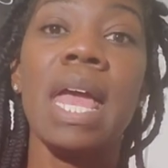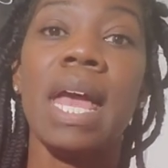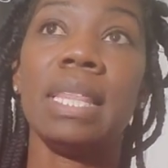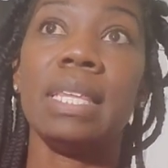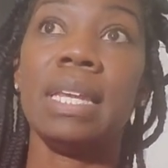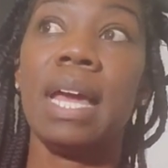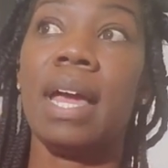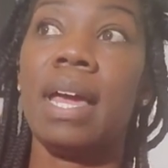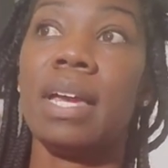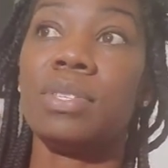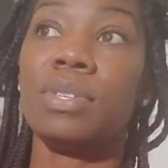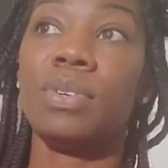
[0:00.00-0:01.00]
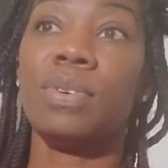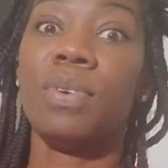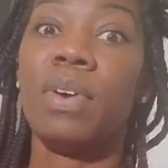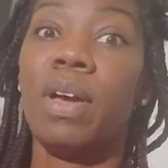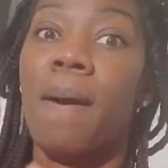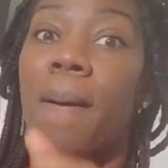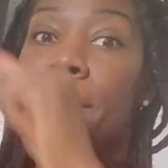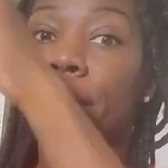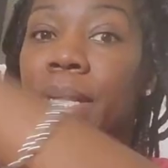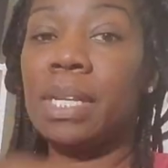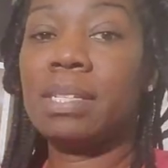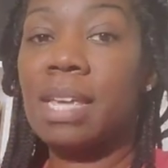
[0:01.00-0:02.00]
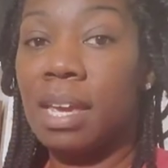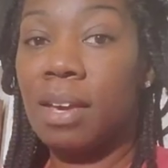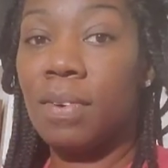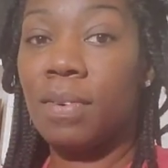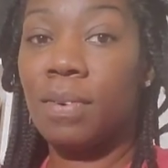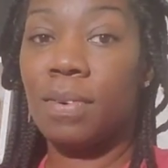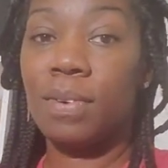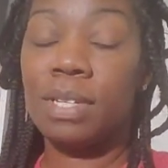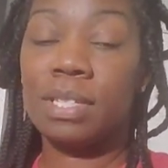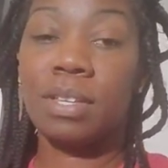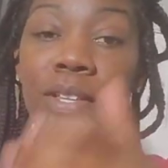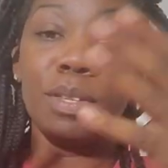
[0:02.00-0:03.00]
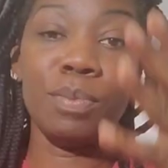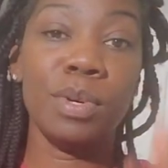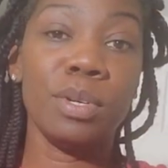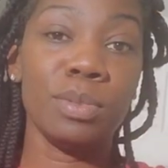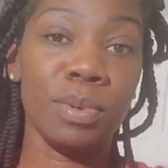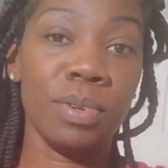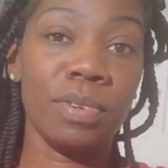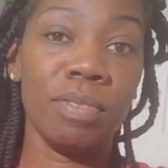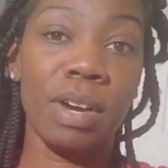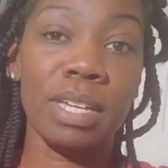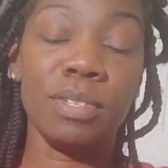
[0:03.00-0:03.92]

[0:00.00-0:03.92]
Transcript: And then I had to put it down so that the wheels were on the right,